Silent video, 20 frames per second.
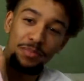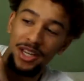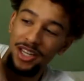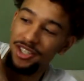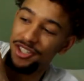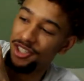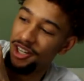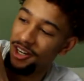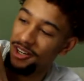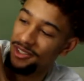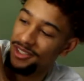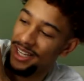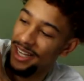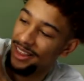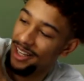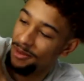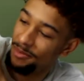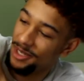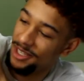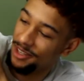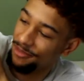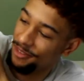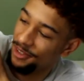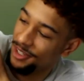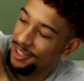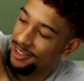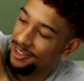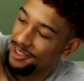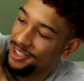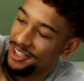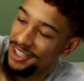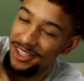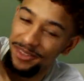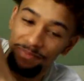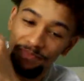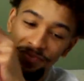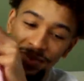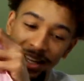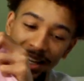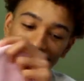pink shirts. I love me different color
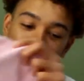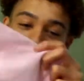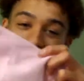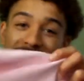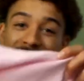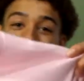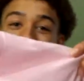shit. This